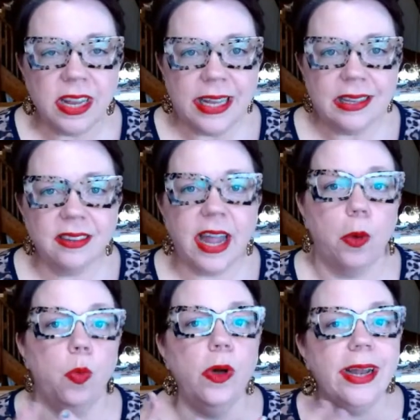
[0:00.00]
is that
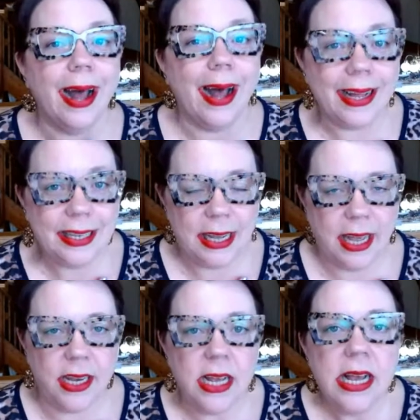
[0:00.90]
what I
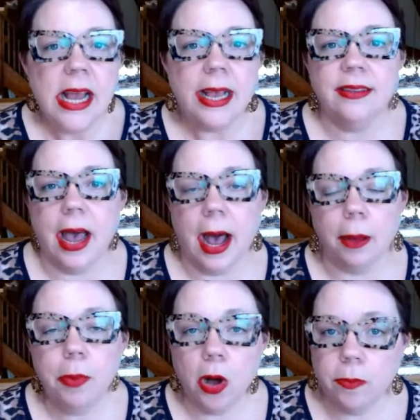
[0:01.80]
did is I
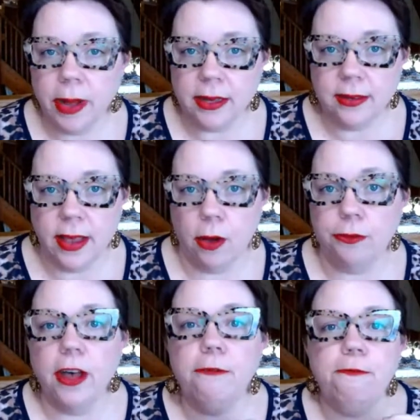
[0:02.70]
bought myself
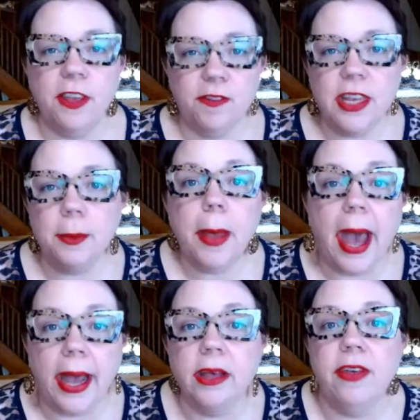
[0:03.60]
a 50
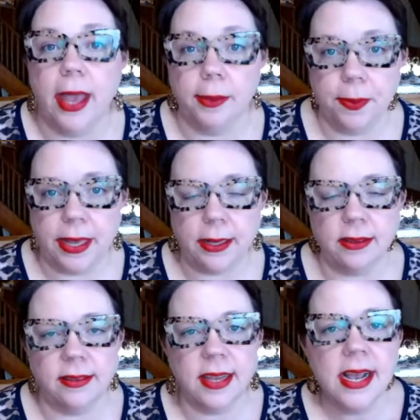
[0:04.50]
pack of head
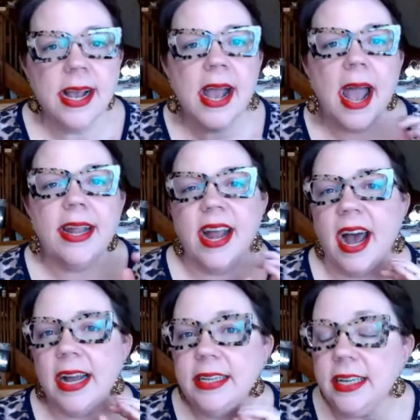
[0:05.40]
pins and
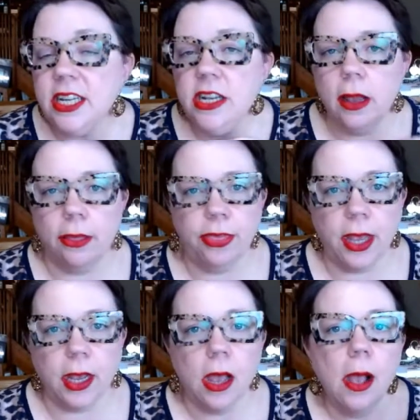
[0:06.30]
I did
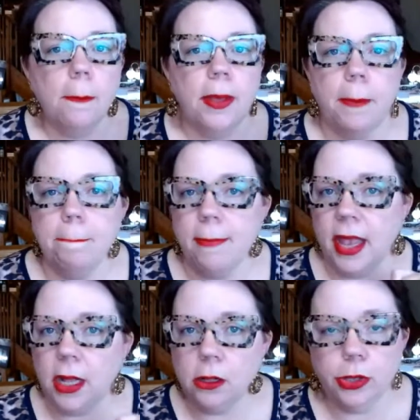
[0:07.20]
nothing but
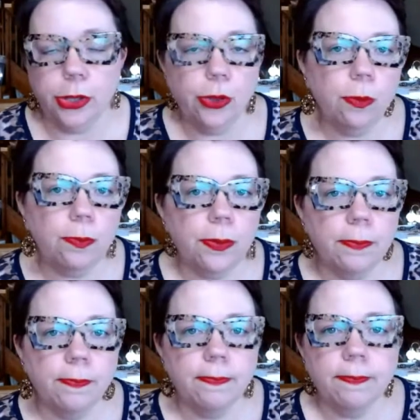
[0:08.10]
make a loop,
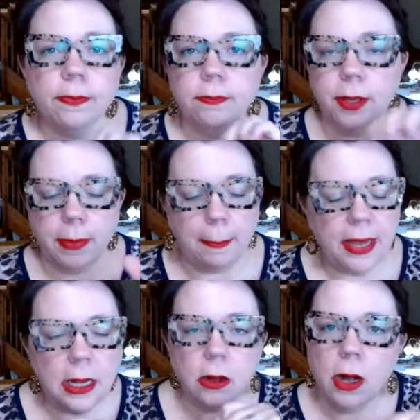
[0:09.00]
put my
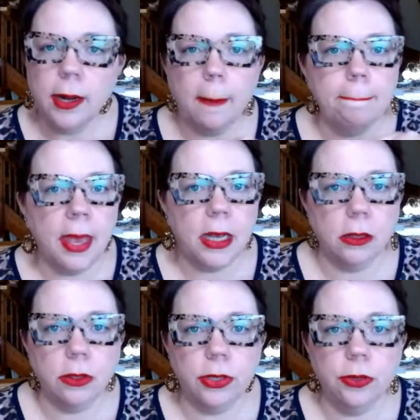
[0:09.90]
bead on, make a
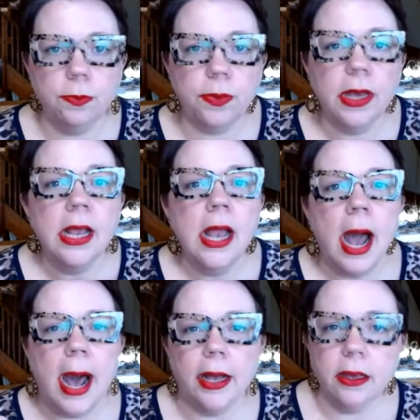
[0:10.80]
loop.
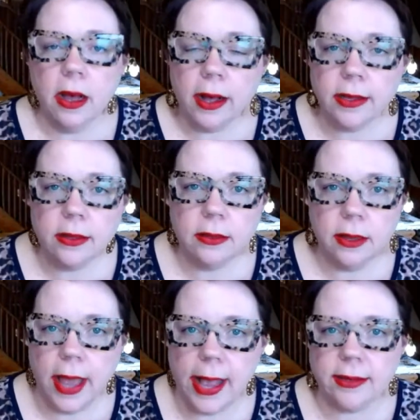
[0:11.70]
I cut
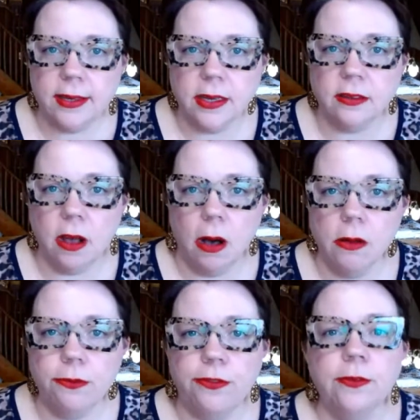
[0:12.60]
the excess off,